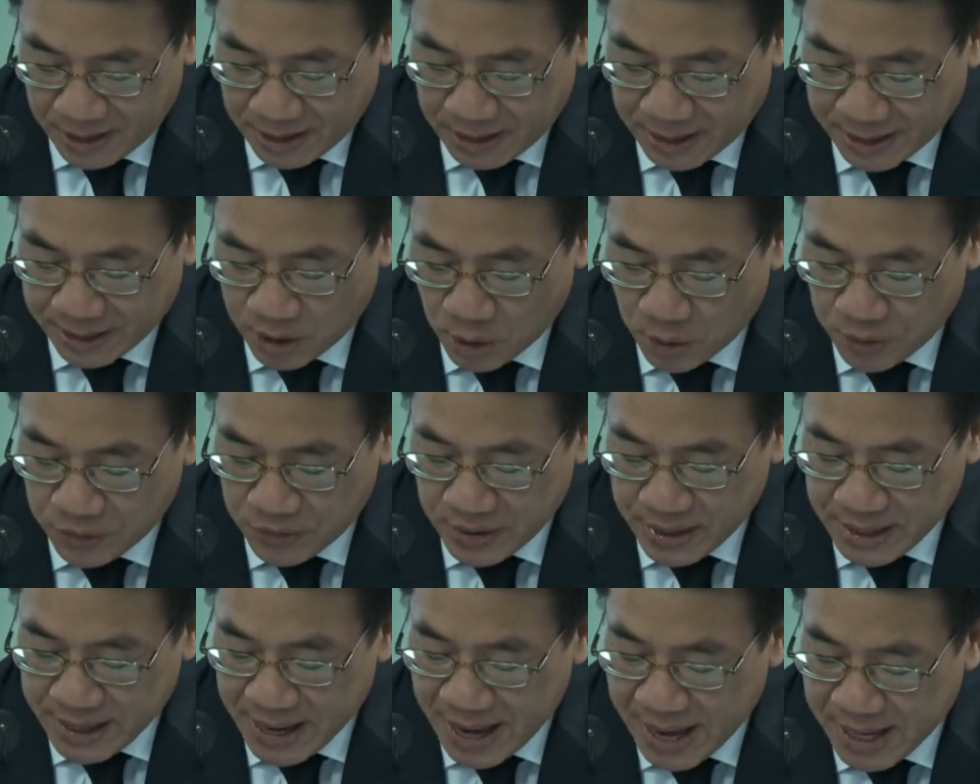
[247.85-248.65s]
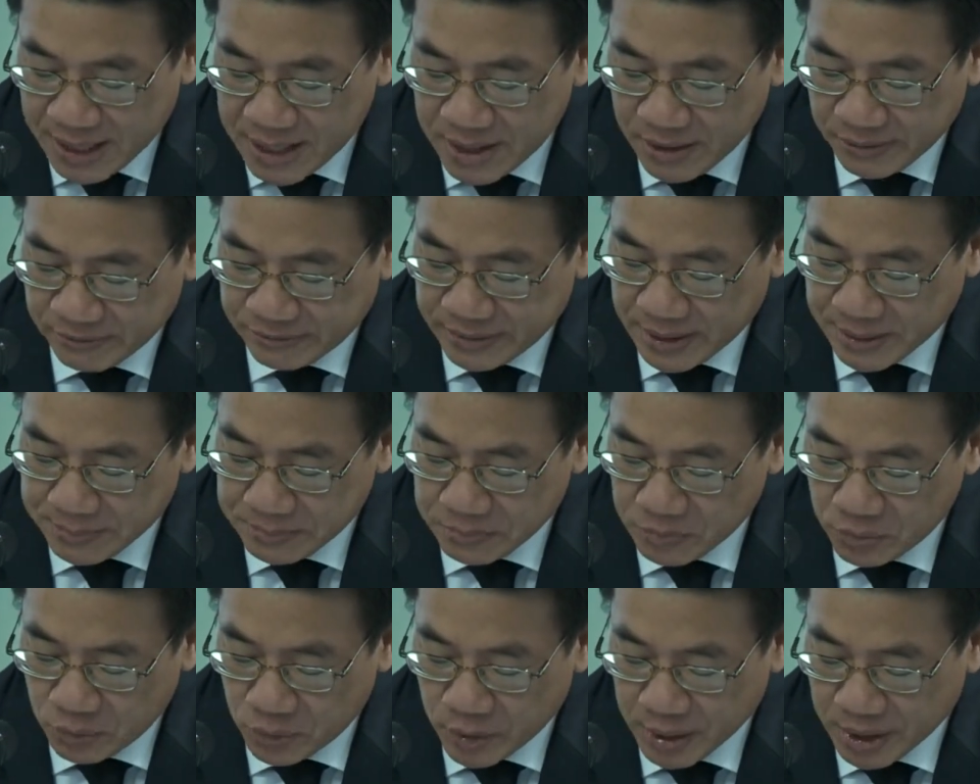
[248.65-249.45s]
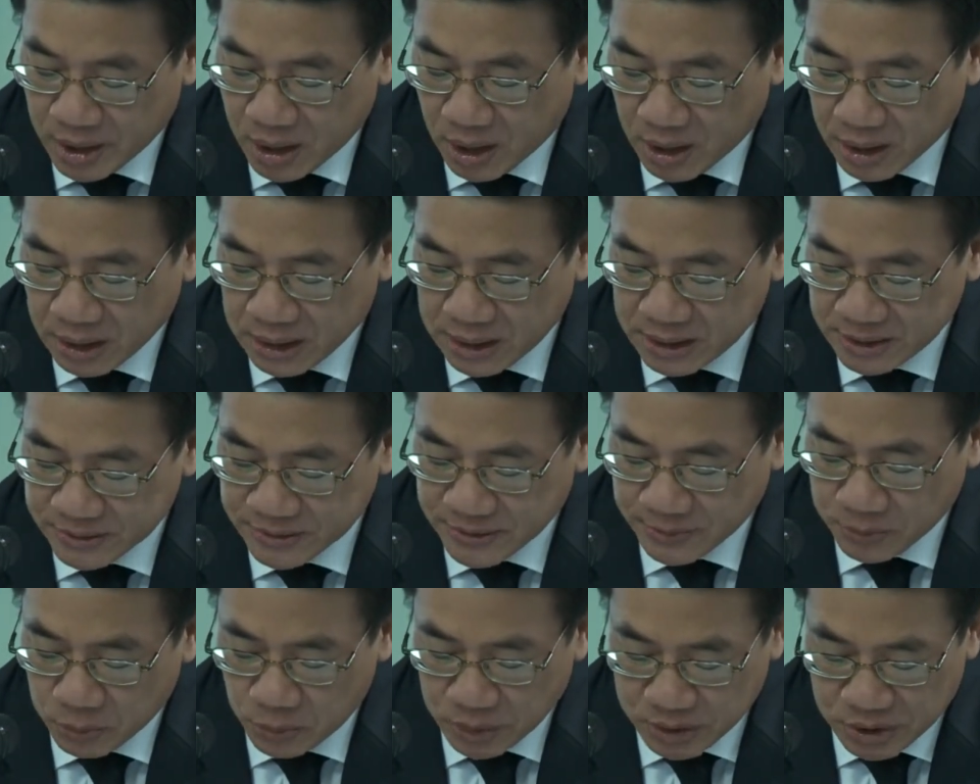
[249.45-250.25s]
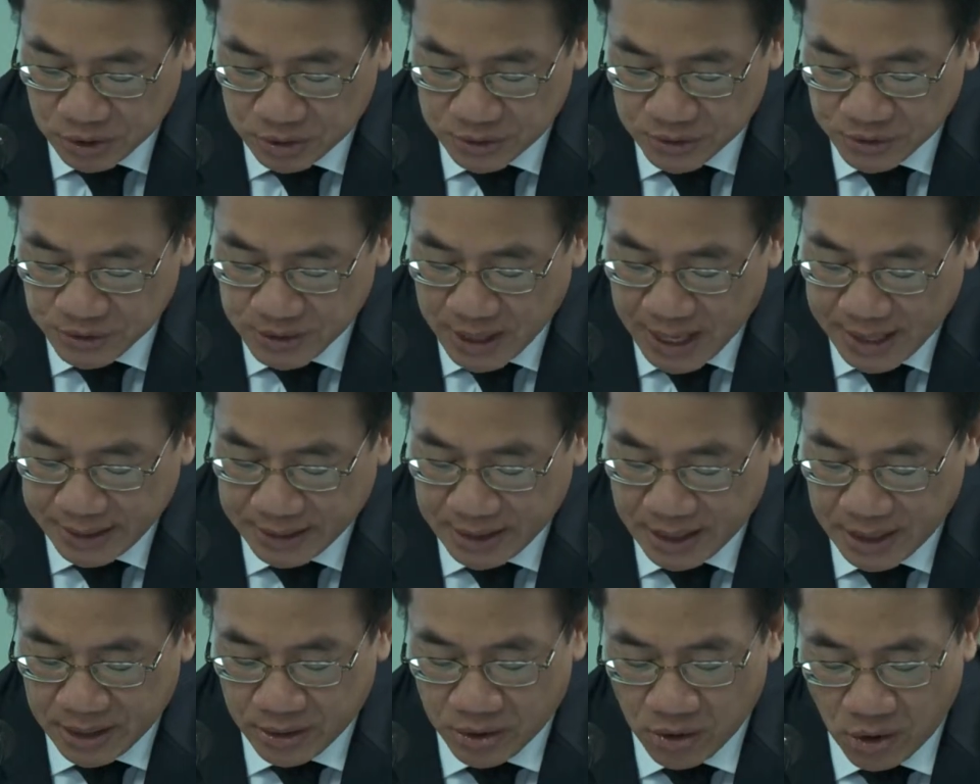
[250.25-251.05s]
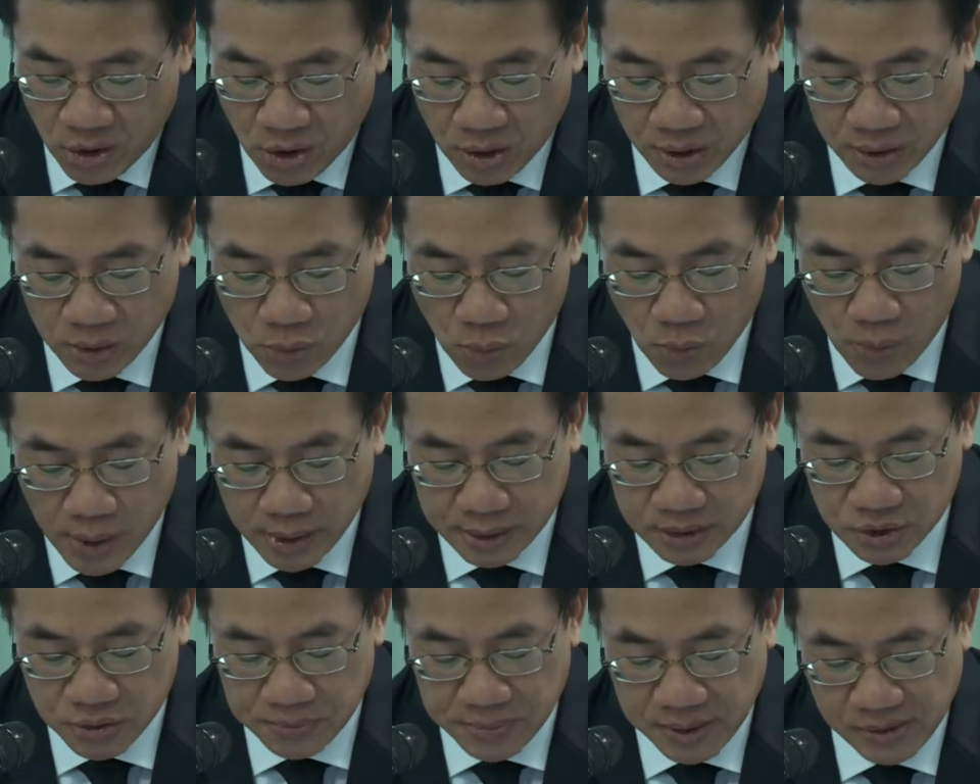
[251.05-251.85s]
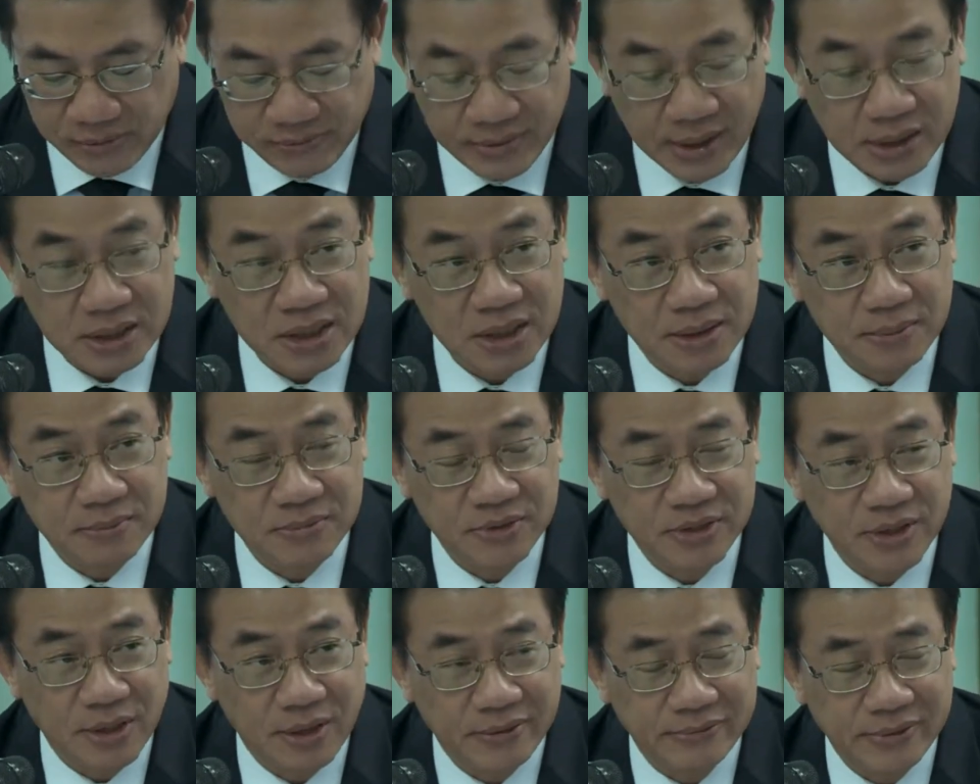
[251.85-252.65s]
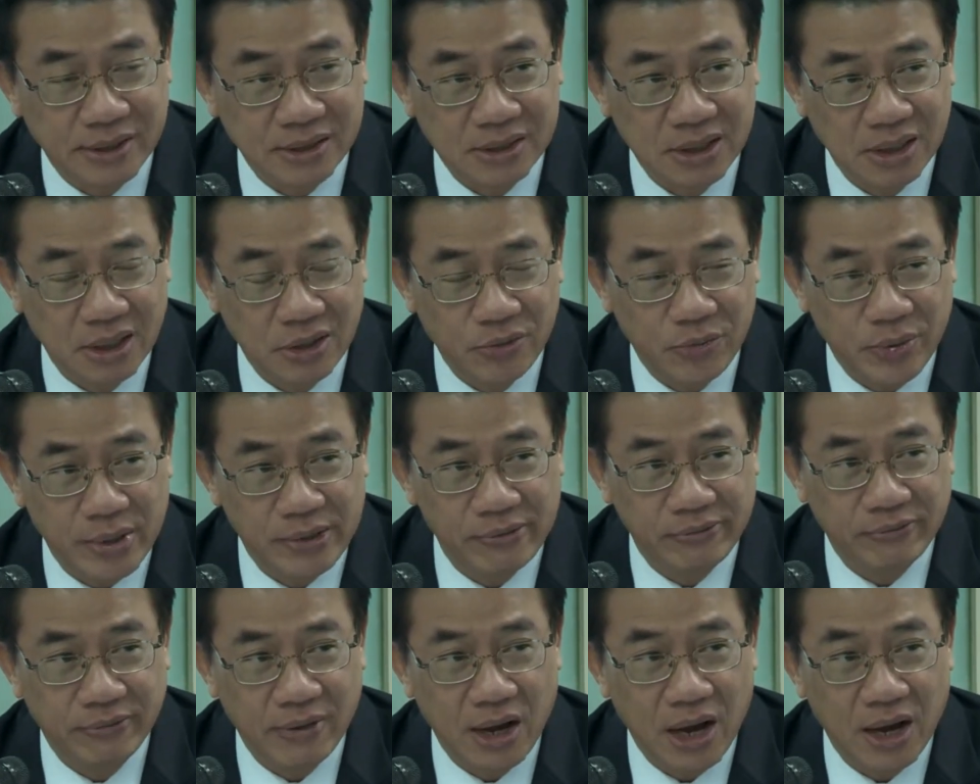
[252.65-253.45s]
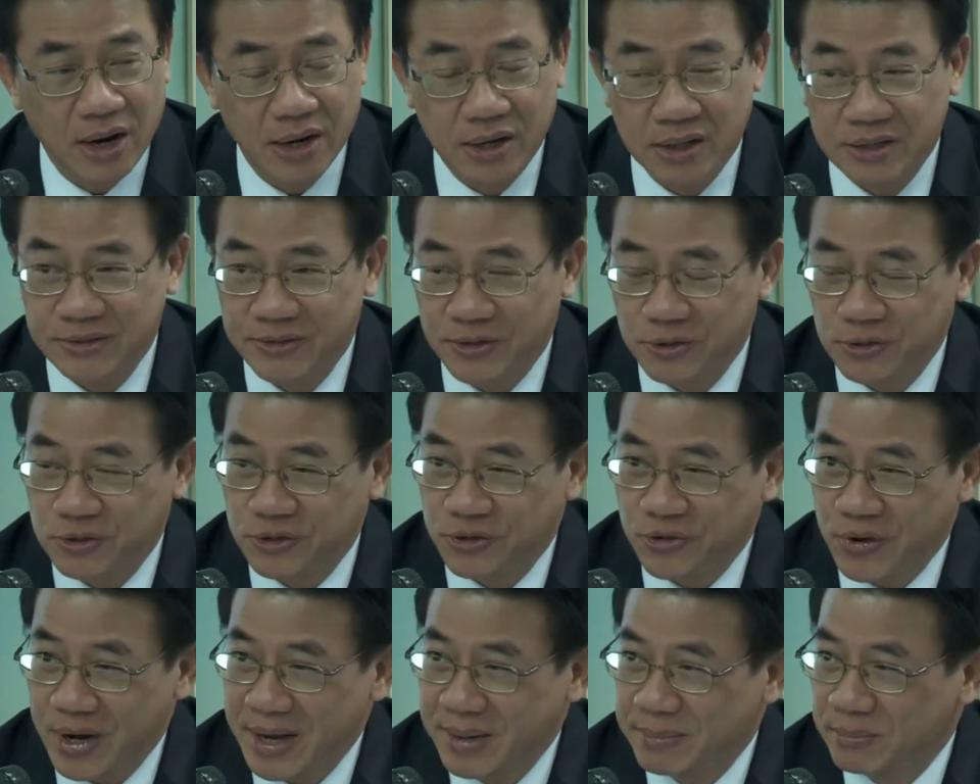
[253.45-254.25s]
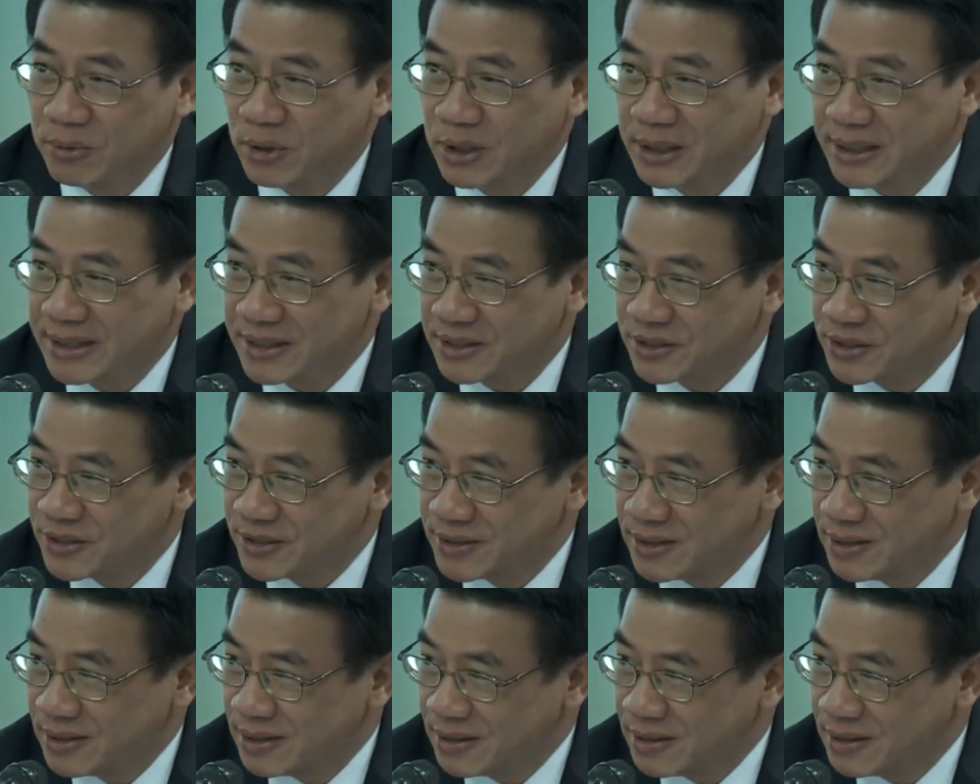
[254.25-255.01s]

I don't think any of them, regardless of which side they are on, want to be victims of artillery fires or stray bullets.